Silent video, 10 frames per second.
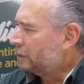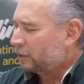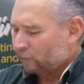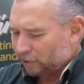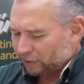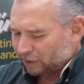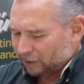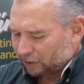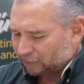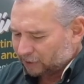Like one
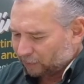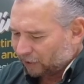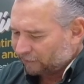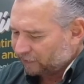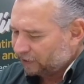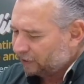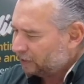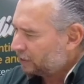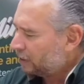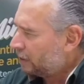that comes up often
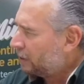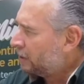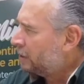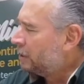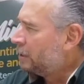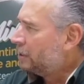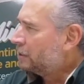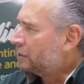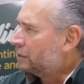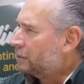is
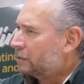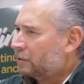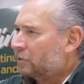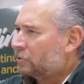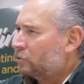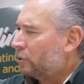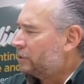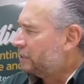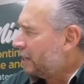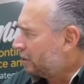also
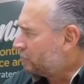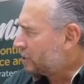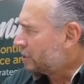Grey's Anatomy.